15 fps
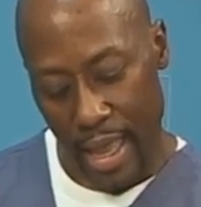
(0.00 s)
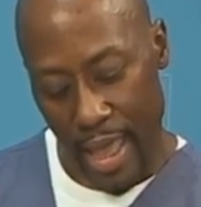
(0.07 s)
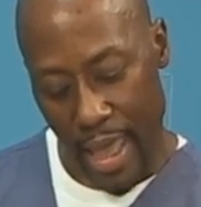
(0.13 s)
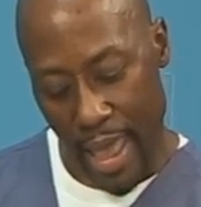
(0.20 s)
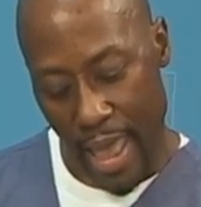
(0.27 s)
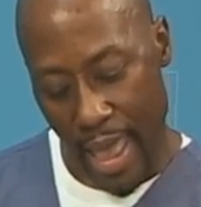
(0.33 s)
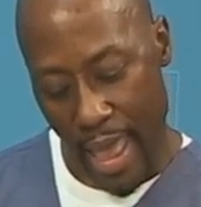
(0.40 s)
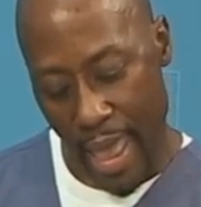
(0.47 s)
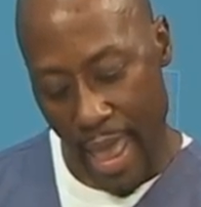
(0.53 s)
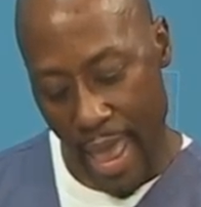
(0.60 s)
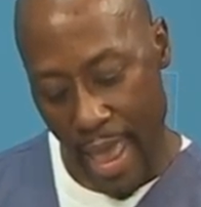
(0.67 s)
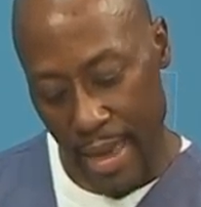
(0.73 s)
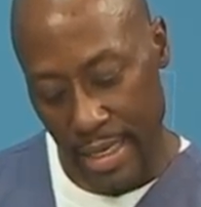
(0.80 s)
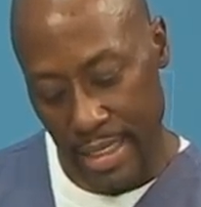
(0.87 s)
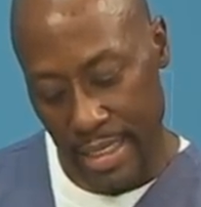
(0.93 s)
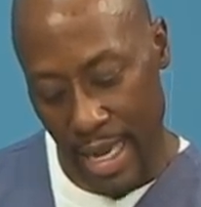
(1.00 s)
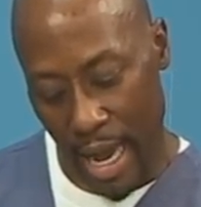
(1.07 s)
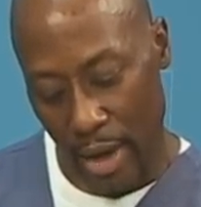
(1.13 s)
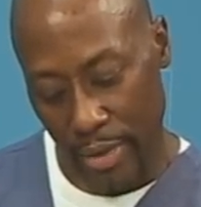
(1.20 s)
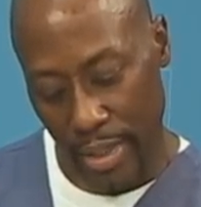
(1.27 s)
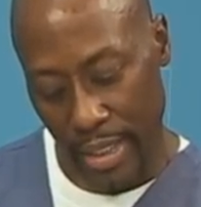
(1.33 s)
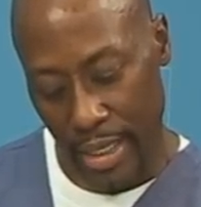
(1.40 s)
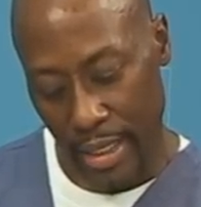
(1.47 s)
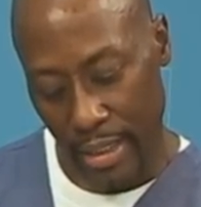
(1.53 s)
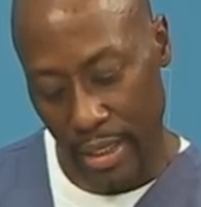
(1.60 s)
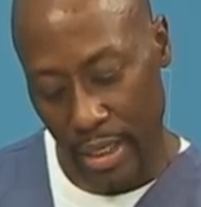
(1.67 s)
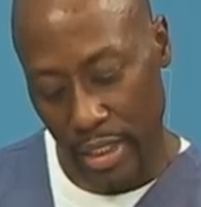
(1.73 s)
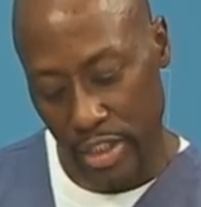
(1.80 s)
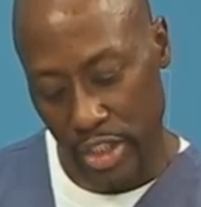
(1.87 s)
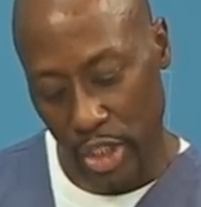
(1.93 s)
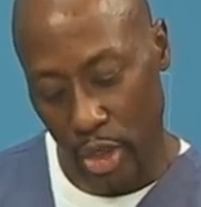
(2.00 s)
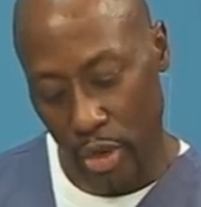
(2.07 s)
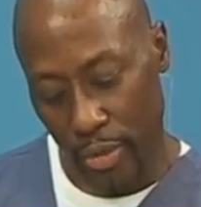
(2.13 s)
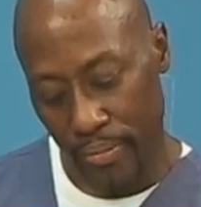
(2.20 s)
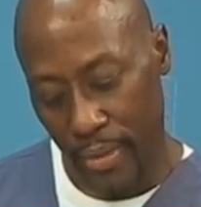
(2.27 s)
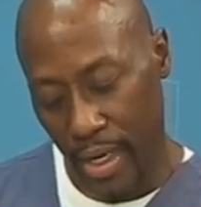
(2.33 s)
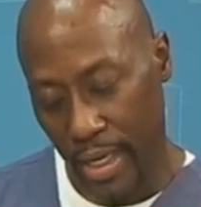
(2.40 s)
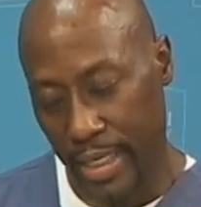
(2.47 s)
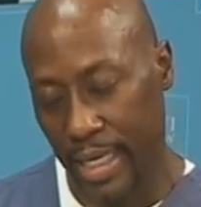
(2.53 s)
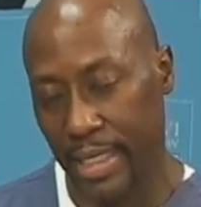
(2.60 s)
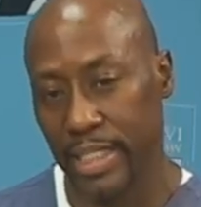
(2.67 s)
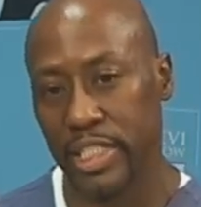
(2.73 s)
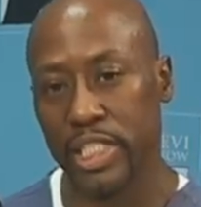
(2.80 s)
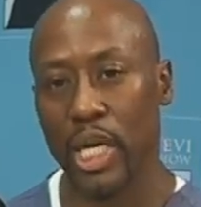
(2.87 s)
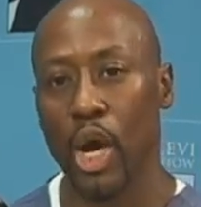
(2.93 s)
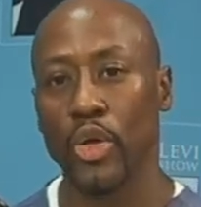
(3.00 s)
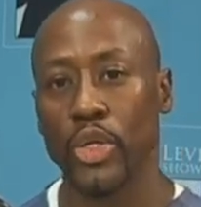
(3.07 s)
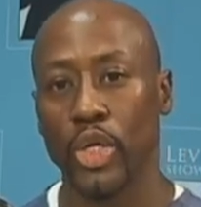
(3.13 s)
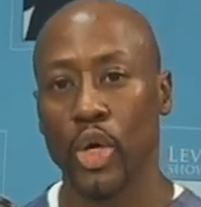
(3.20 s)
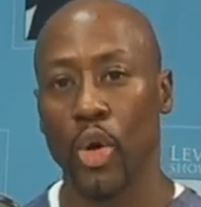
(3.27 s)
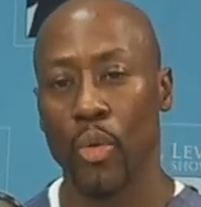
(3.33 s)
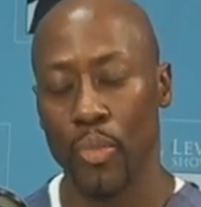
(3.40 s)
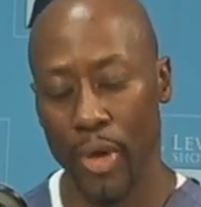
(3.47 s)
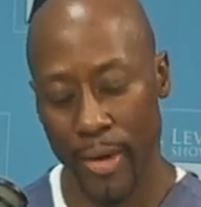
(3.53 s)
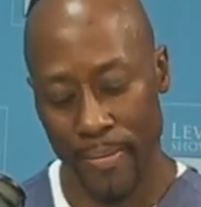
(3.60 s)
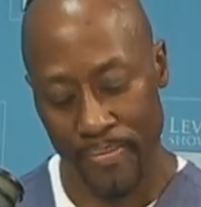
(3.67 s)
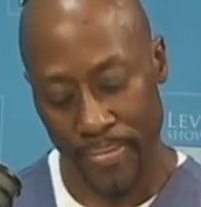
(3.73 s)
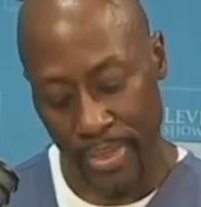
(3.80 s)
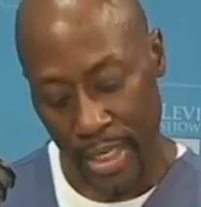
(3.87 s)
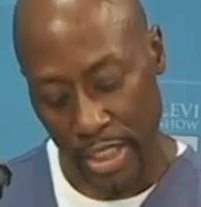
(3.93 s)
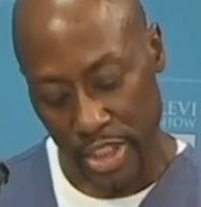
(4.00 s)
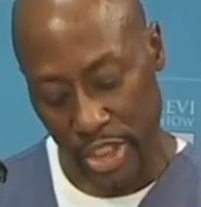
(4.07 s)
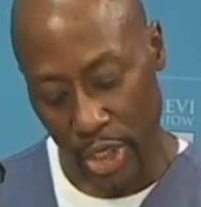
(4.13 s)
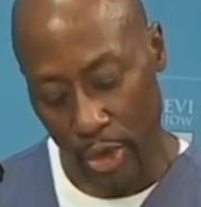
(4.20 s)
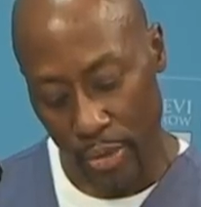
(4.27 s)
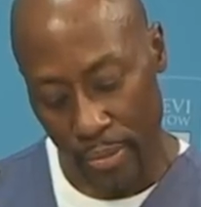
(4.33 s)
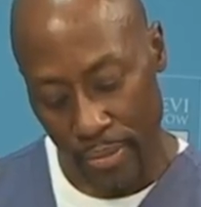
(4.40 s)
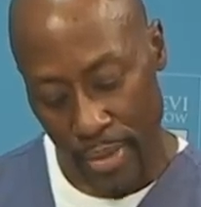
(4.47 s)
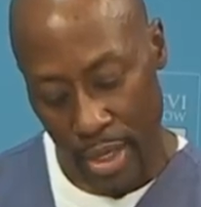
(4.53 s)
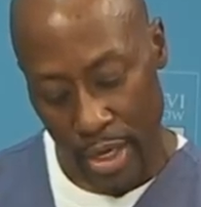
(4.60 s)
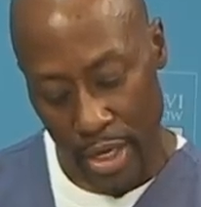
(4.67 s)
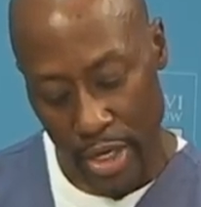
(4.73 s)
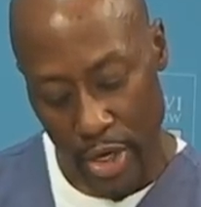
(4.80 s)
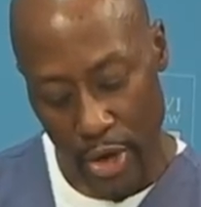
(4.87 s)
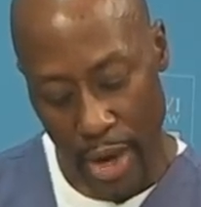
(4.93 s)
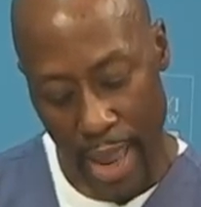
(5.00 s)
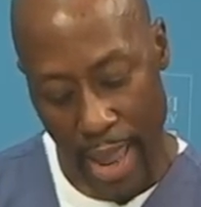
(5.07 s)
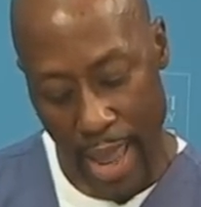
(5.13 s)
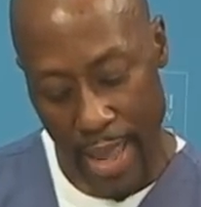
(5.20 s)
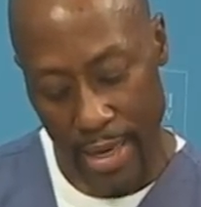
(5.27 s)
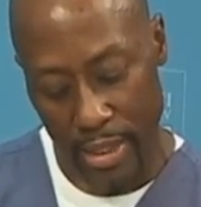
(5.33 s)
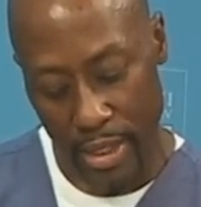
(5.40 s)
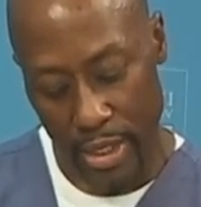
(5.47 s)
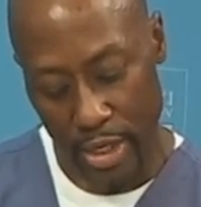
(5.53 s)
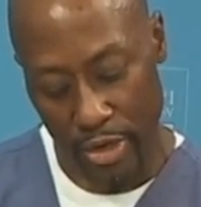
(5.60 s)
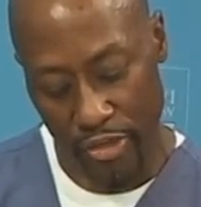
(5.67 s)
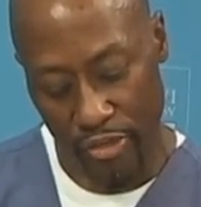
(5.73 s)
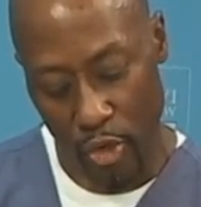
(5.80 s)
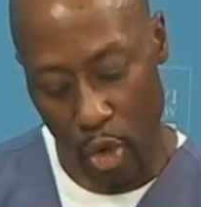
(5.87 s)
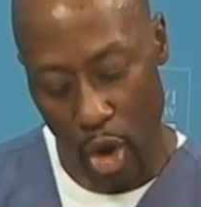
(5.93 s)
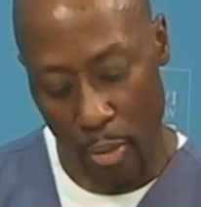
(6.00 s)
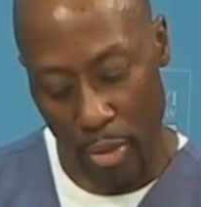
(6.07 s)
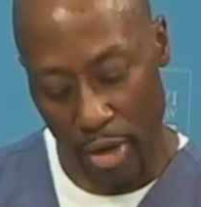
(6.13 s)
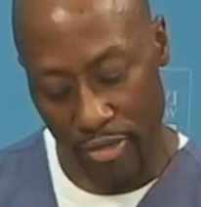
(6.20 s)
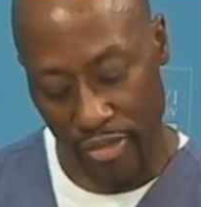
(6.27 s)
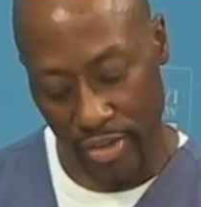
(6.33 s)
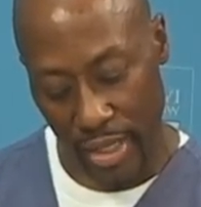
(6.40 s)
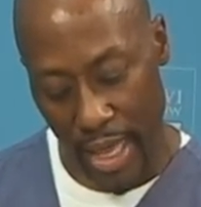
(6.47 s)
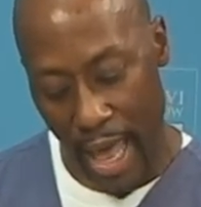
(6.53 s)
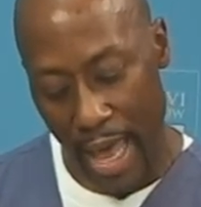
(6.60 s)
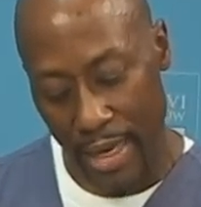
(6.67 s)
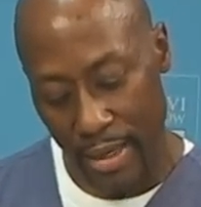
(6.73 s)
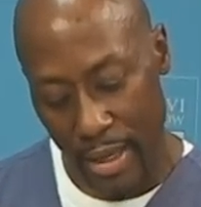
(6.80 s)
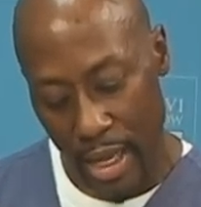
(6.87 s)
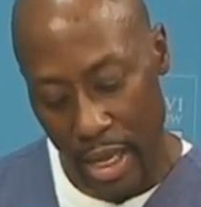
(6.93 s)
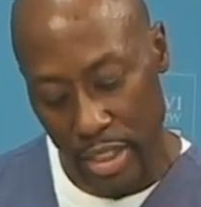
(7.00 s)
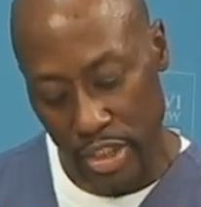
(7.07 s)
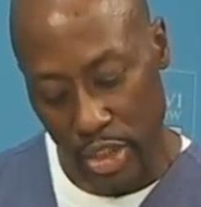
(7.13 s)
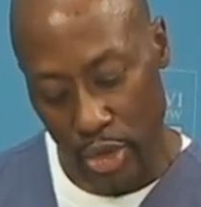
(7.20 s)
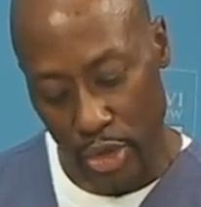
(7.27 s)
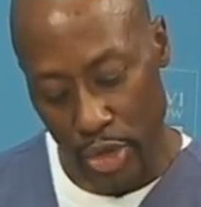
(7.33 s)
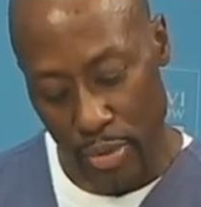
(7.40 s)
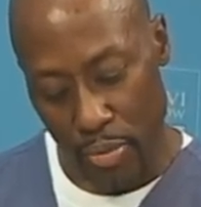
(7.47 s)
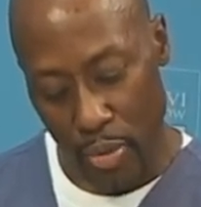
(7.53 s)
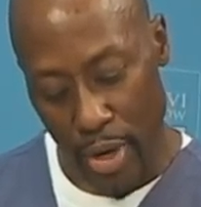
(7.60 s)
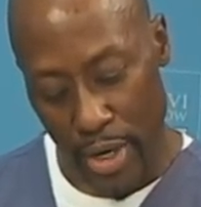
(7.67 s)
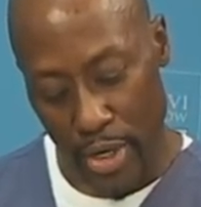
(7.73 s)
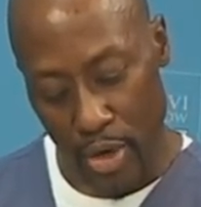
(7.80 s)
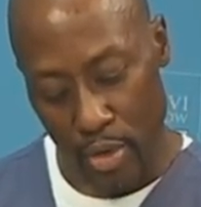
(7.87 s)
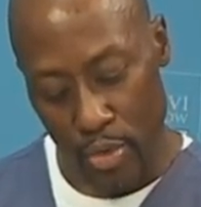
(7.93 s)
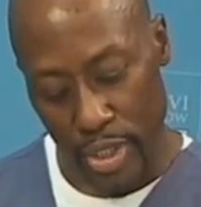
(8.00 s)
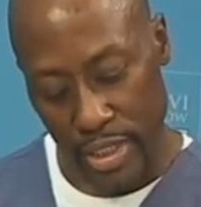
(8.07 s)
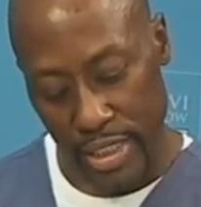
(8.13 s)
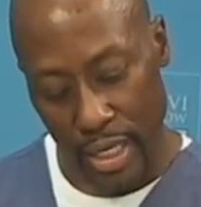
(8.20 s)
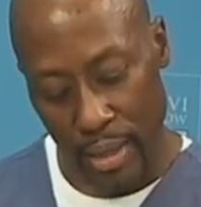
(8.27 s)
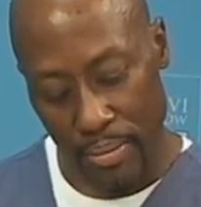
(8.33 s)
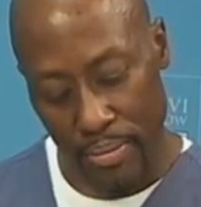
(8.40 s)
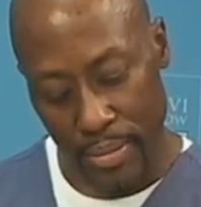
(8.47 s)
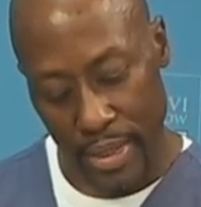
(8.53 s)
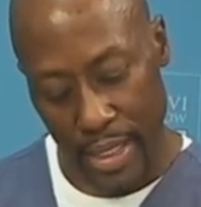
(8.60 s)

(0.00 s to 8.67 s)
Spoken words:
and down again. So, again, this is called the Cobra. So, your hand, your forearm are flat. So, you bring your wrist up,